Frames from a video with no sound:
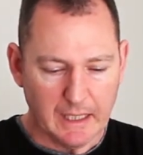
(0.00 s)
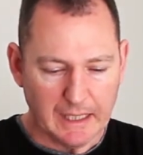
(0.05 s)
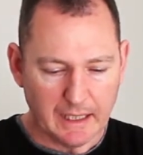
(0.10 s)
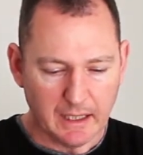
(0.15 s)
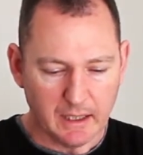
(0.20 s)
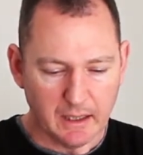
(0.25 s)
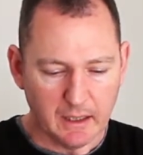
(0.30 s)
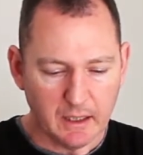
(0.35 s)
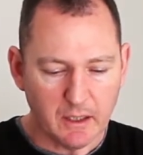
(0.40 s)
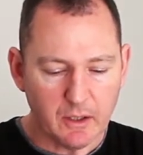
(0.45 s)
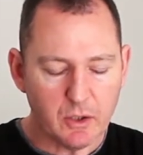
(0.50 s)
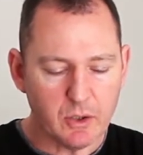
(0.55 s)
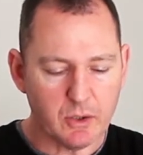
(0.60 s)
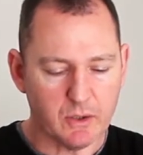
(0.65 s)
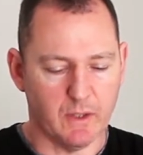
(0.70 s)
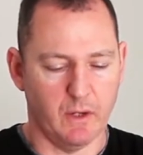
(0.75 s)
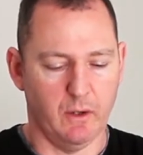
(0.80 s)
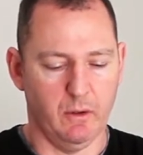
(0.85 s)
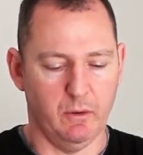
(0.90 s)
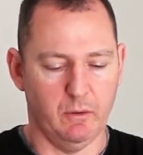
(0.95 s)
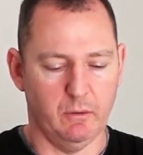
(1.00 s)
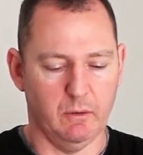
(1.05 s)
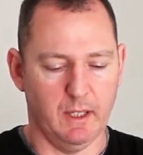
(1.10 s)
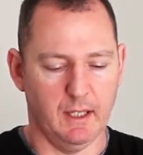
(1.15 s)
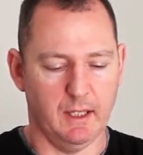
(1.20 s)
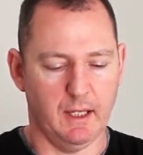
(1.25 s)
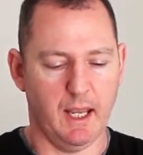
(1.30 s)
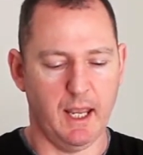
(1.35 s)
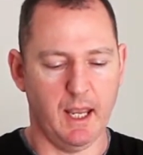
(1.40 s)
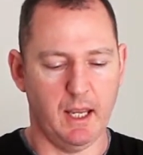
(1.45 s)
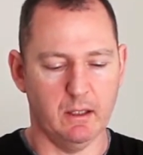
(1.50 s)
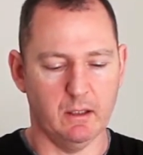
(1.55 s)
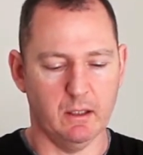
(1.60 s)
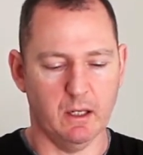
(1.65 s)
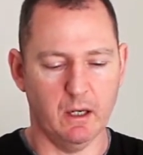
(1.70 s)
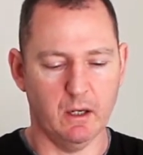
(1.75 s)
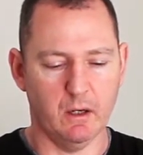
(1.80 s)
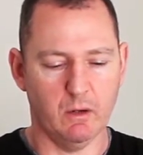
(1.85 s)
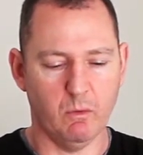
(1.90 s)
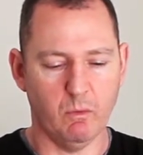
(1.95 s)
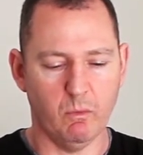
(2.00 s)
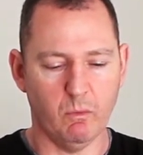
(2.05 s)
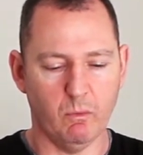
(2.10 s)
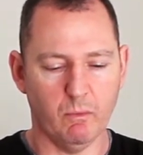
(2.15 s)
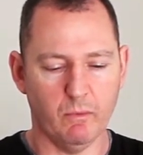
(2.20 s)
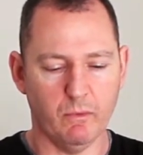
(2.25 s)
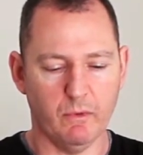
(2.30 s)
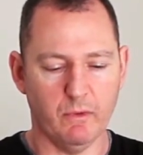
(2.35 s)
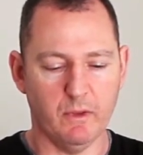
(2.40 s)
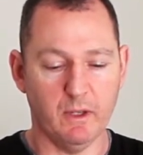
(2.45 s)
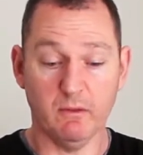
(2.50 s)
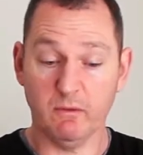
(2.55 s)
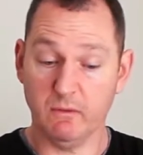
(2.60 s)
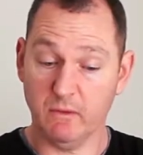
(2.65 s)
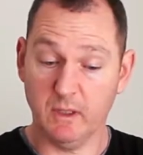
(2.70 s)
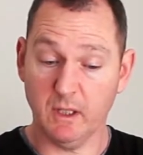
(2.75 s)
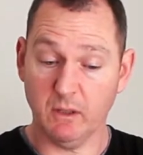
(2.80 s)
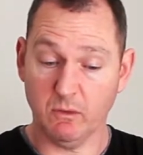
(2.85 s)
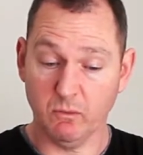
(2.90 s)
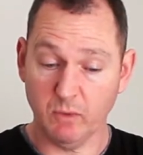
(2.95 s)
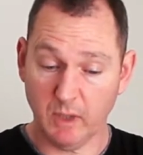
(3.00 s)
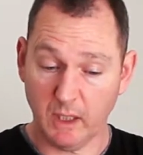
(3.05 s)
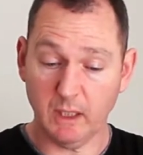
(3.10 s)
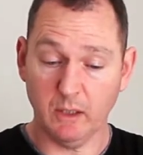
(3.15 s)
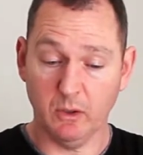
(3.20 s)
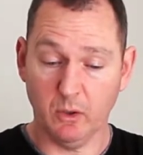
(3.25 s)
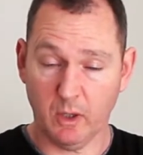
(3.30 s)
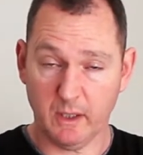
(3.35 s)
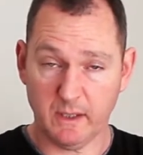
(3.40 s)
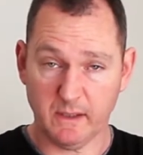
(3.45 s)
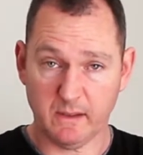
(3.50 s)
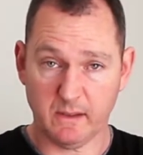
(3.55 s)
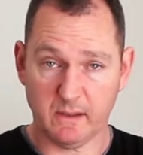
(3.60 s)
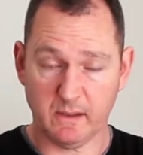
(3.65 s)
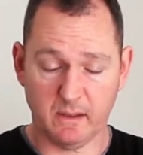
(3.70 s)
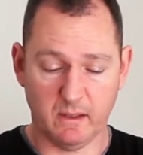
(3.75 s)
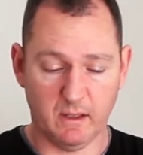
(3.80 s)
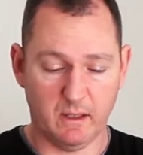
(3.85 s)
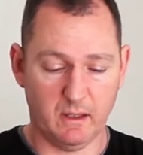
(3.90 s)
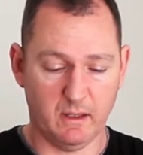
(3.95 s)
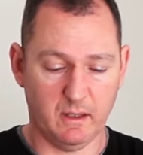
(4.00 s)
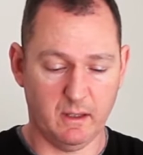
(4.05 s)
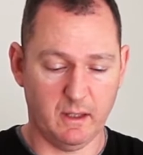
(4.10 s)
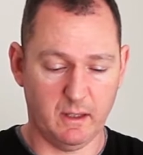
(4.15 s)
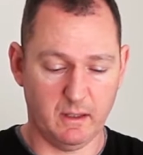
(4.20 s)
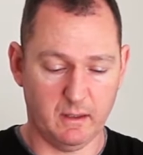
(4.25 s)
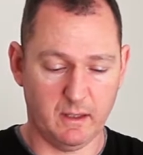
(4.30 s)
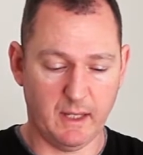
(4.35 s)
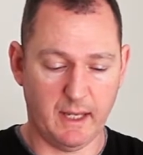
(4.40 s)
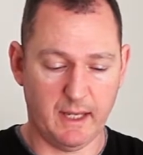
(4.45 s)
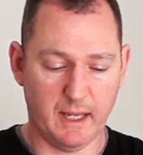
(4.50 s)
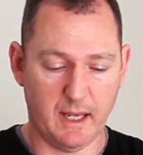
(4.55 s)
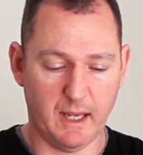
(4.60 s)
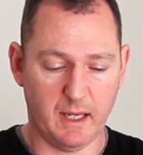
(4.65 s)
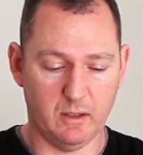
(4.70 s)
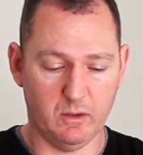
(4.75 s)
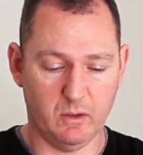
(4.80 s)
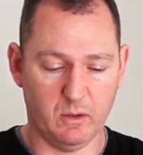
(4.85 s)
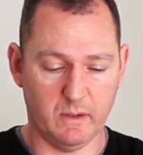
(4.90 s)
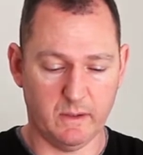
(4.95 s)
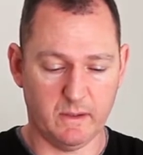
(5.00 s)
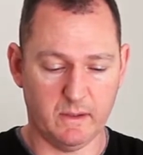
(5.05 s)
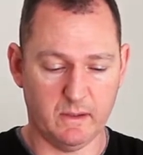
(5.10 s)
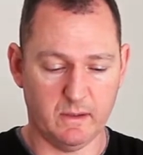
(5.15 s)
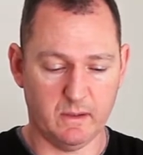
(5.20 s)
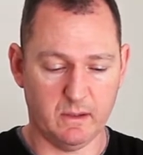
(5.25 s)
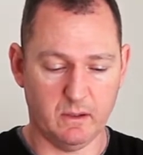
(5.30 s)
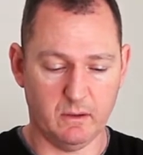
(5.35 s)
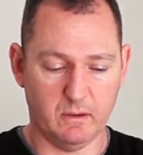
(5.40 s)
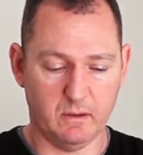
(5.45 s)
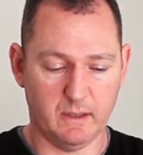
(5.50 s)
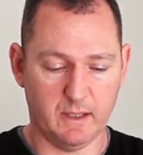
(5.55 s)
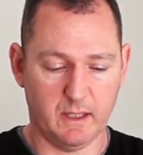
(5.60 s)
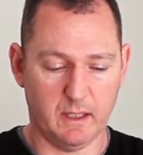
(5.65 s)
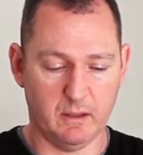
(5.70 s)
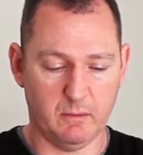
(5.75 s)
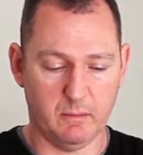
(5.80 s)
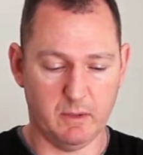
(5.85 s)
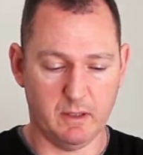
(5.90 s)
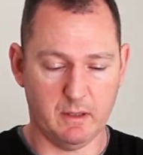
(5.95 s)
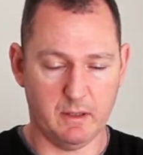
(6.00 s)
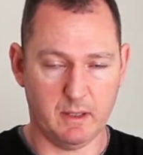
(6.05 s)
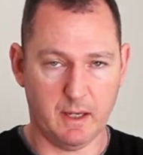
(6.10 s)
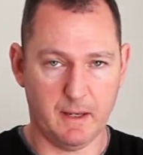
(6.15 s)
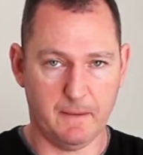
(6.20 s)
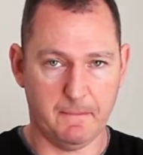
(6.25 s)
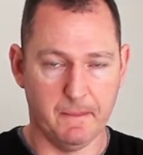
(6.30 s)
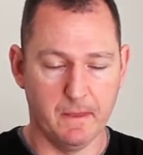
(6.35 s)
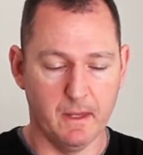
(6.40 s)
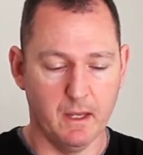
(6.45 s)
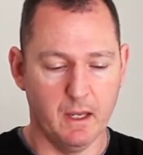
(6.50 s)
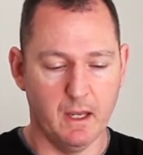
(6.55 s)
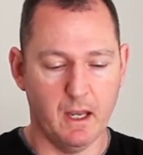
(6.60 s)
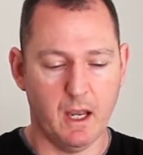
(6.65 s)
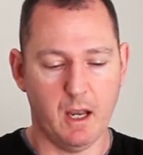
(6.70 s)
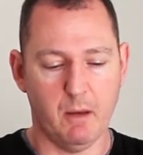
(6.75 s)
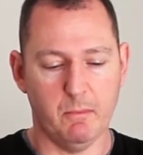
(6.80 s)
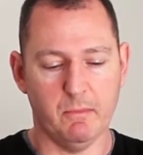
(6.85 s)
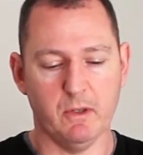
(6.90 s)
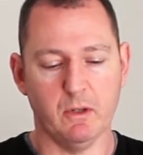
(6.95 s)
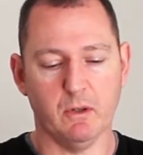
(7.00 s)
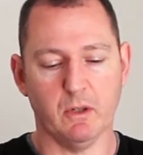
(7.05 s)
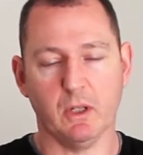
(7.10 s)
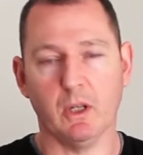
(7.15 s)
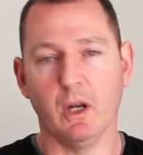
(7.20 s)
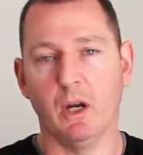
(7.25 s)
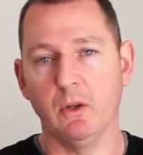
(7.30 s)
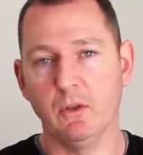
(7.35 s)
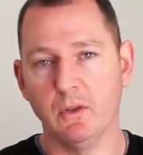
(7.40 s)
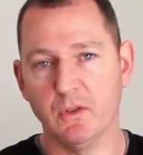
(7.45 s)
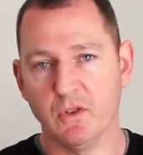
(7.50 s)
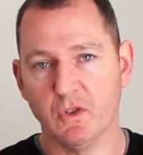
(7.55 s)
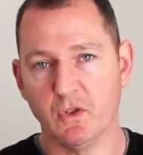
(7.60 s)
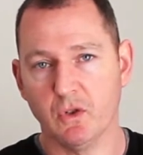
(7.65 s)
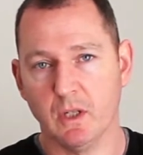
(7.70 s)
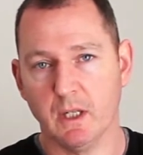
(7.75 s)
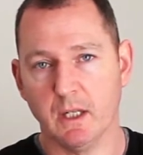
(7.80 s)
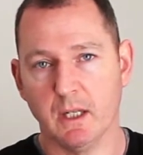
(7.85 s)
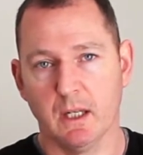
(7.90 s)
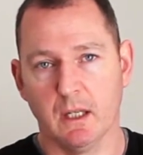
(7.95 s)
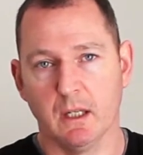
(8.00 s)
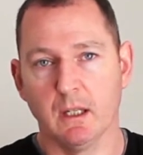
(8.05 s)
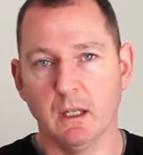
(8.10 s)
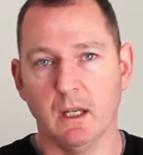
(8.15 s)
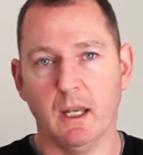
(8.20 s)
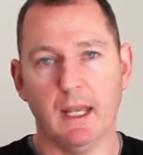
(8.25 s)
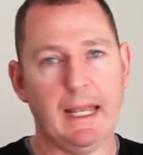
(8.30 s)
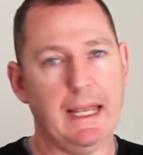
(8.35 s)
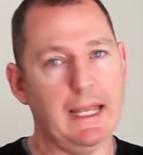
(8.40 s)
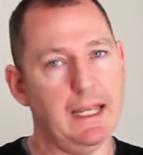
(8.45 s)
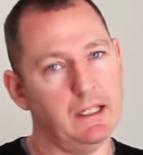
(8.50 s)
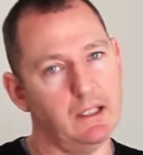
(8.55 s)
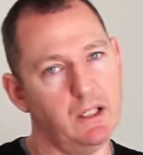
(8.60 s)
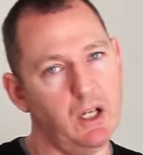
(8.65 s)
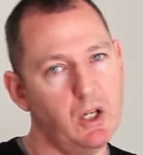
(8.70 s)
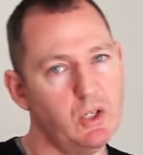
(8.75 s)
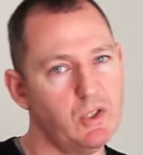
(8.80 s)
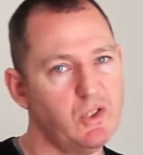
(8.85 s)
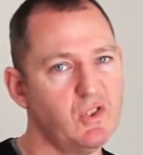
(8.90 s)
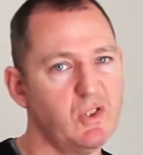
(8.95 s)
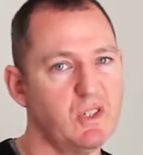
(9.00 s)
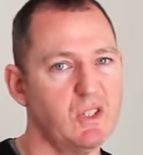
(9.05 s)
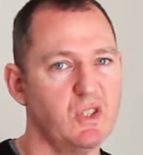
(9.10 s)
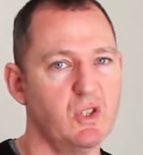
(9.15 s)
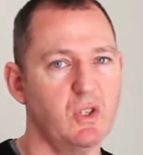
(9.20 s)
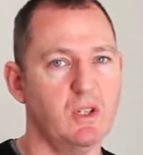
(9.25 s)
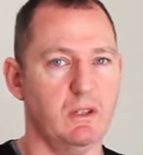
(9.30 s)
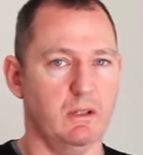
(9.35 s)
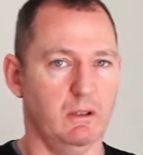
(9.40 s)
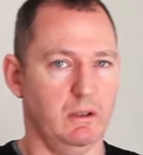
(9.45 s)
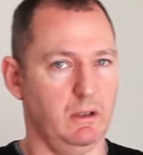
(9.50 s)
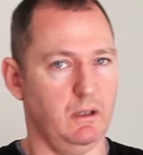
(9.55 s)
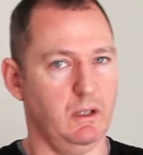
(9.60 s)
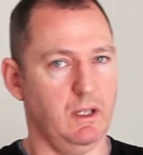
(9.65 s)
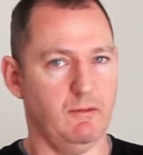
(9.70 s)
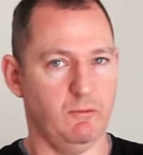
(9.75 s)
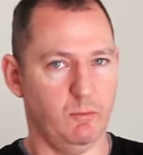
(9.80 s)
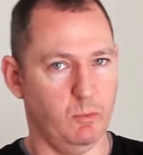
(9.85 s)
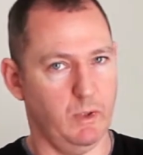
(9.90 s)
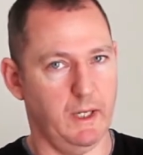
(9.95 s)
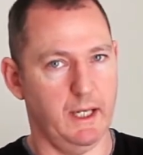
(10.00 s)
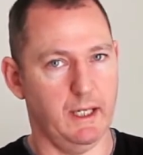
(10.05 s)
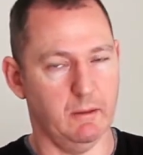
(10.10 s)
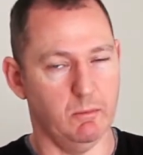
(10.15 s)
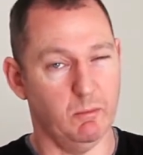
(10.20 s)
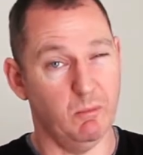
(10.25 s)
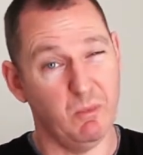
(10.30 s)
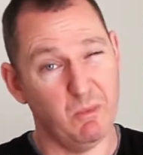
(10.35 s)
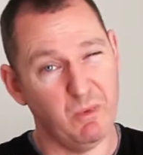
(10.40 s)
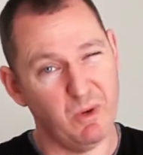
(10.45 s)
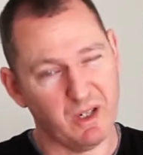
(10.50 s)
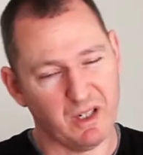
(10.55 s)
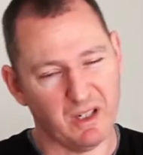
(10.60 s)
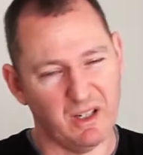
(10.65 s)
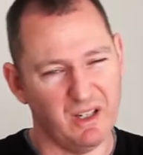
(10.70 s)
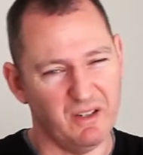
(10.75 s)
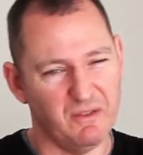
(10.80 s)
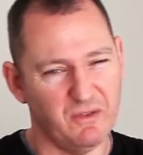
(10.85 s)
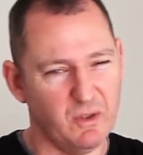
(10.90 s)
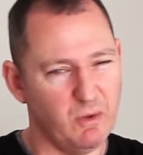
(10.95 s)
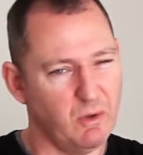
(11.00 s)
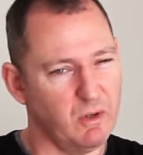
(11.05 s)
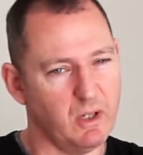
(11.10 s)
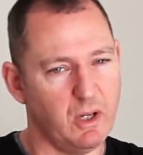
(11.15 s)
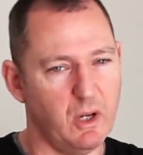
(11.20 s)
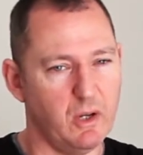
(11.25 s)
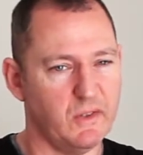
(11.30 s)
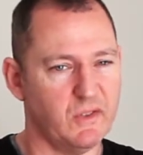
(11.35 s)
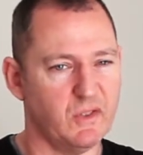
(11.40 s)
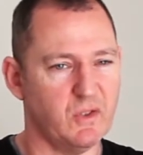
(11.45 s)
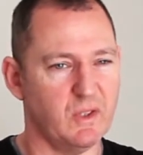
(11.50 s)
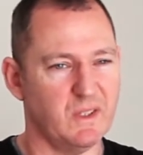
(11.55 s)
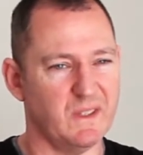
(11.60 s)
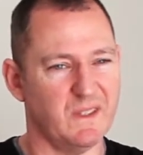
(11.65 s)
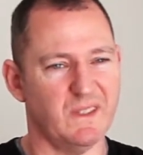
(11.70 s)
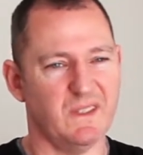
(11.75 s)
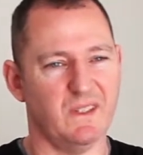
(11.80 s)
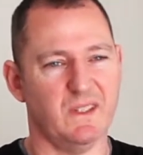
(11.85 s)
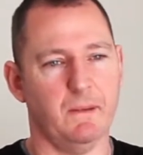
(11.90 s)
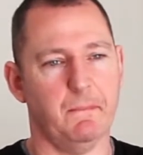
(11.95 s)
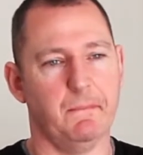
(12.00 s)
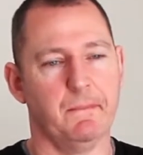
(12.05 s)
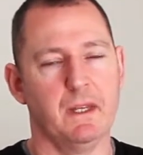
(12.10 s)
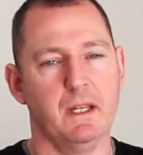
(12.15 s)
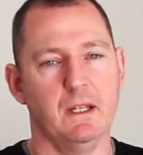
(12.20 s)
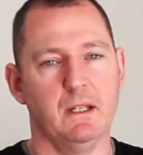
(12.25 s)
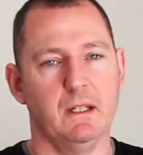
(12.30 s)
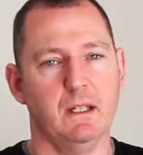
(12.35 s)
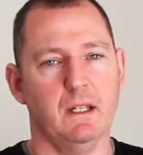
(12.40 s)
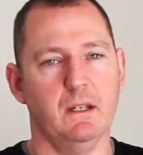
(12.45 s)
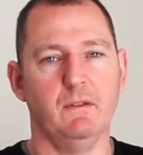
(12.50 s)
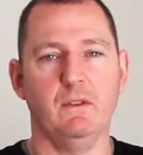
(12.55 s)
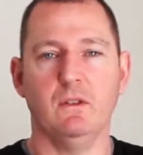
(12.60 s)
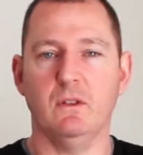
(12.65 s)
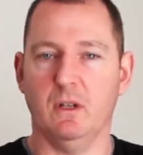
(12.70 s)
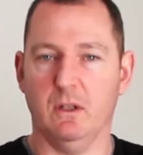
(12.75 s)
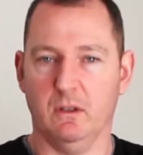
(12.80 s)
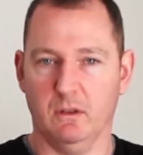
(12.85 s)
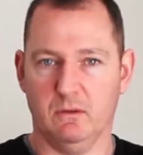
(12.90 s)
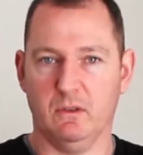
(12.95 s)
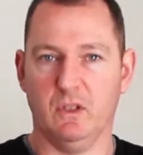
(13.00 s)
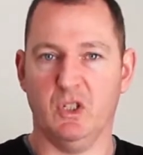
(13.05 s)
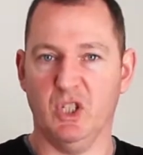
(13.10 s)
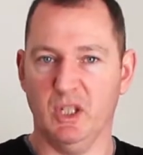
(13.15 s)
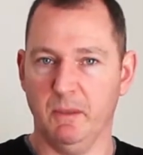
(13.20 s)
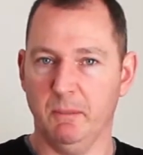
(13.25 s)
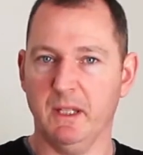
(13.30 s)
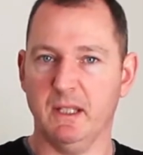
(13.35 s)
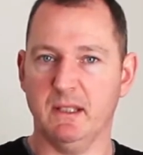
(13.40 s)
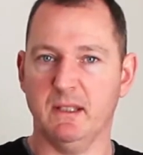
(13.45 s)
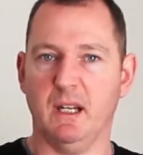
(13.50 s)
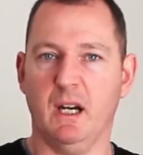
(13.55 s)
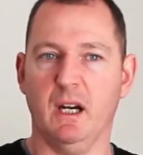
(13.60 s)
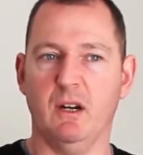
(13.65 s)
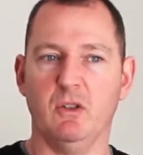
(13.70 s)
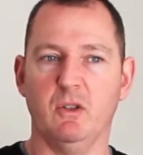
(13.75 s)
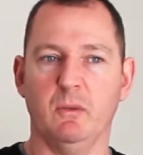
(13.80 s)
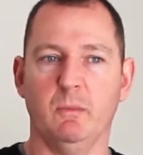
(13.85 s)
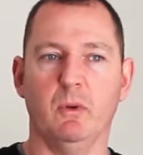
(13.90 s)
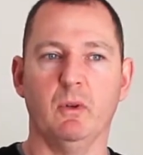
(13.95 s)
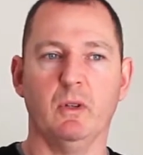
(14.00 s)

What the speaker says: Lyre tone, and they're really nice. They are nice, there's no doubt about that. They're a coated string, and coated strings you either love them or hate them. My kind of view on coated strings is that if you got a cheaper guitar and you put